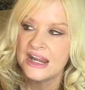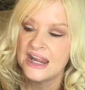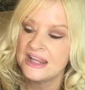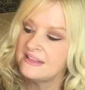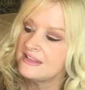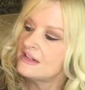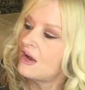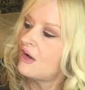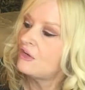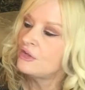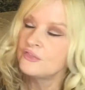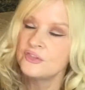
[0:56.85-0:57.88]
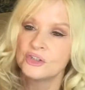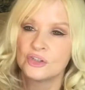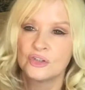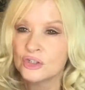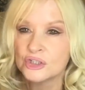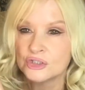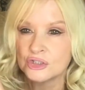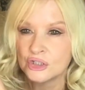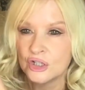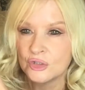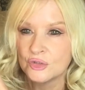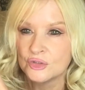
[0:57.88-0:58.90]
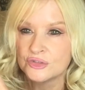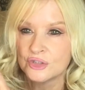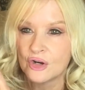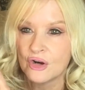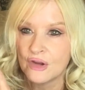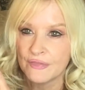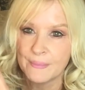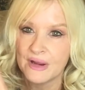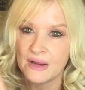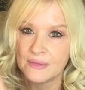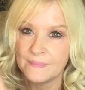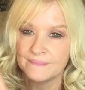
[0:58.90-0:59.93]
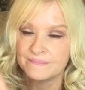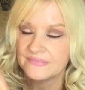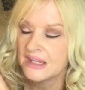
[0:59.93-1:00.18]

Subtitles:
And then all of your controls are on the bottom.